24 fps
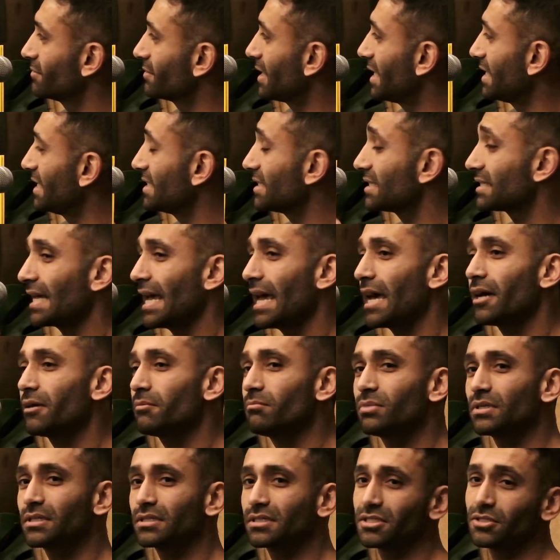and he's
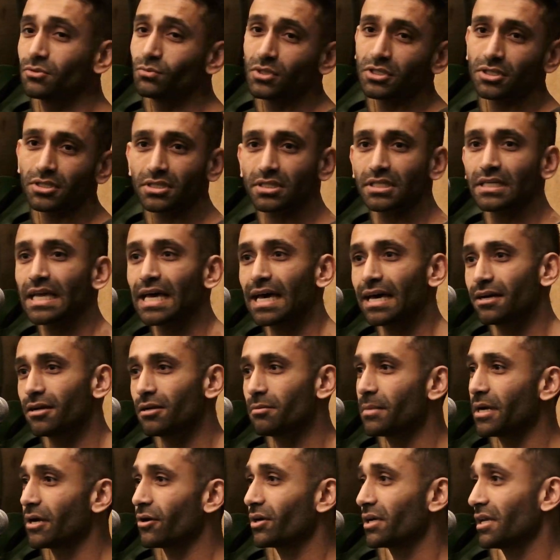sad because he wishes he had an
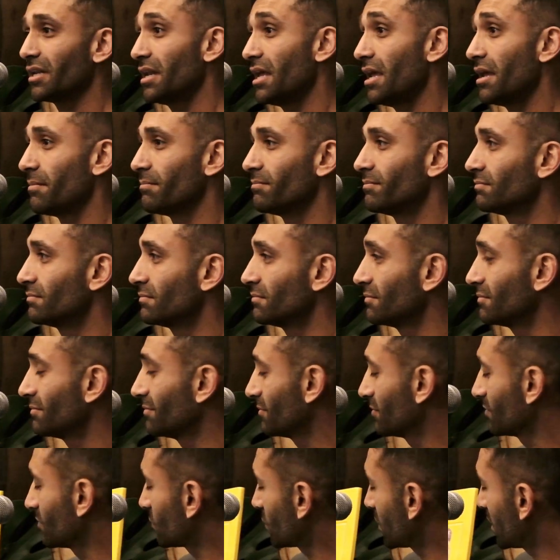American name.
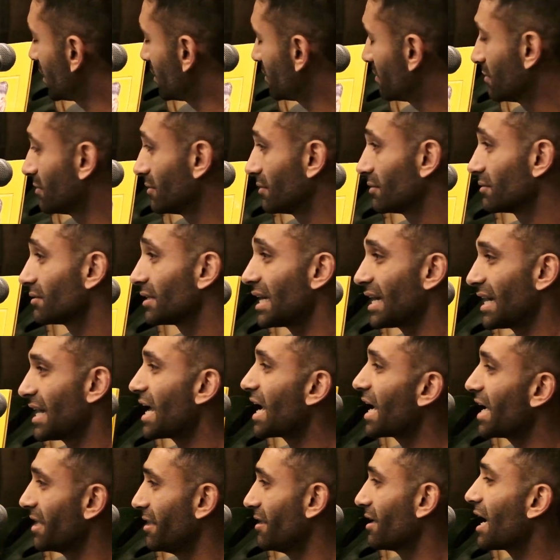Yeah,
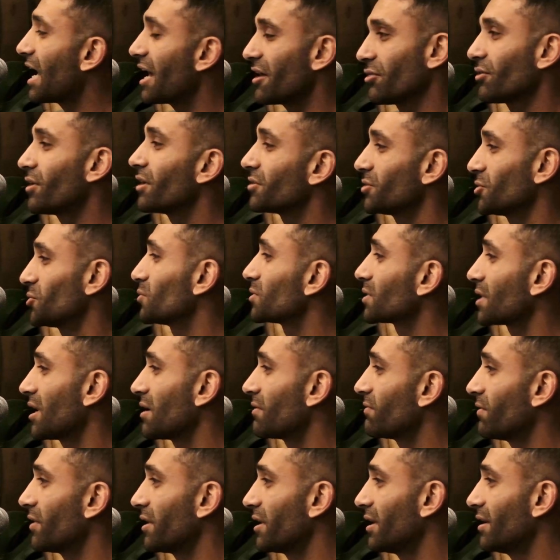I thought this was kind
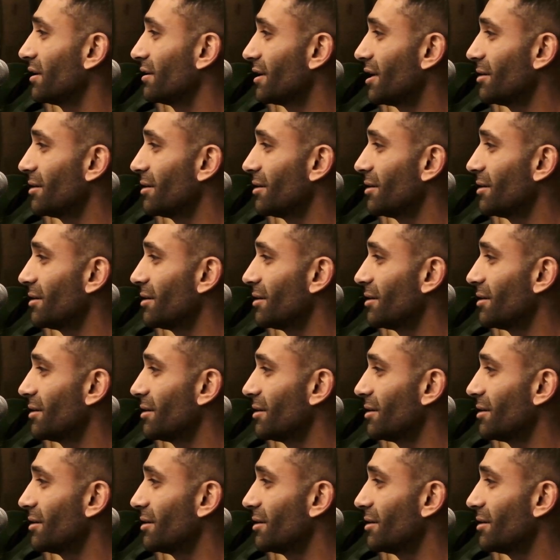of funny.